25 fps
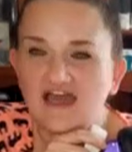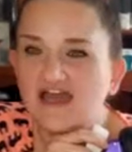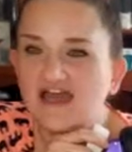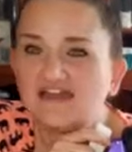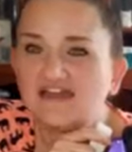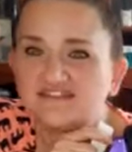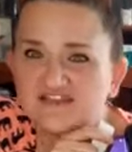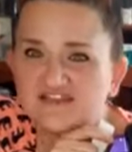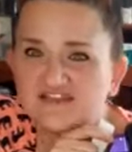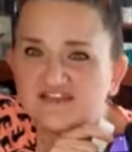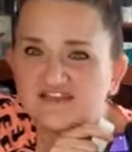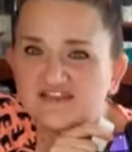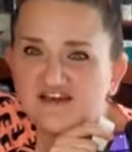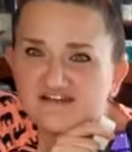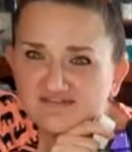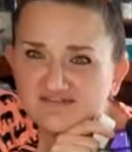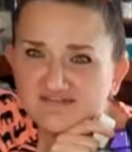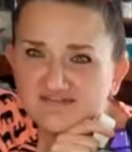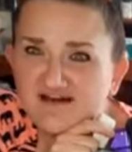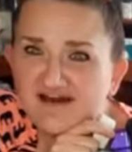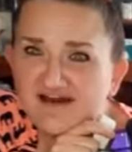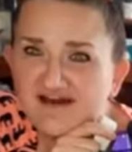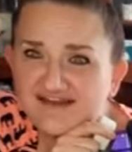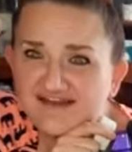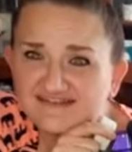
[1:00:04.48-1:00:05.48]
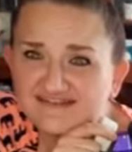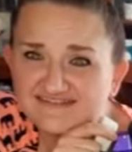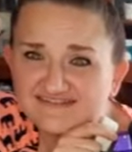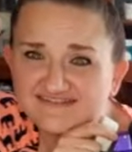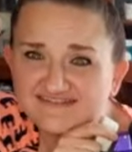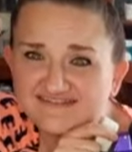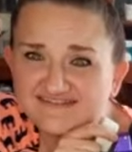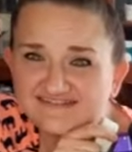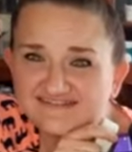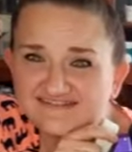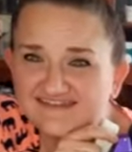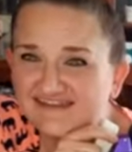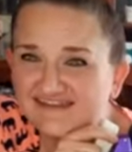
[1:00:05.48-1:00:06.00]
I talk a lot.
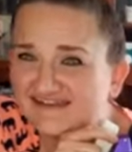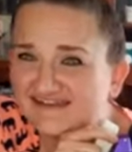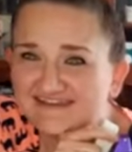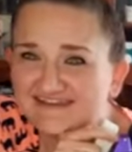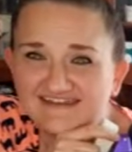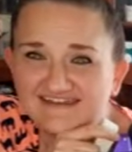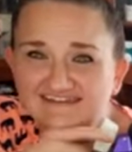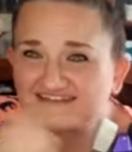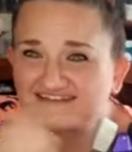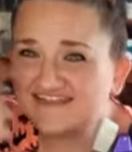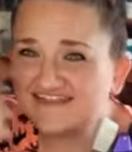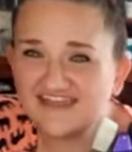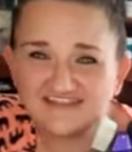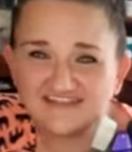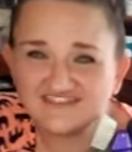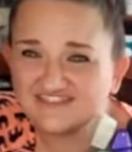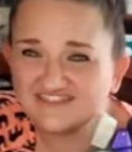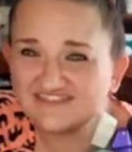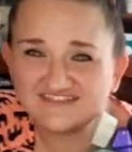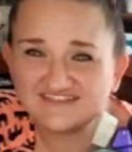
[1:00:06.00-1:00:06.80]
I just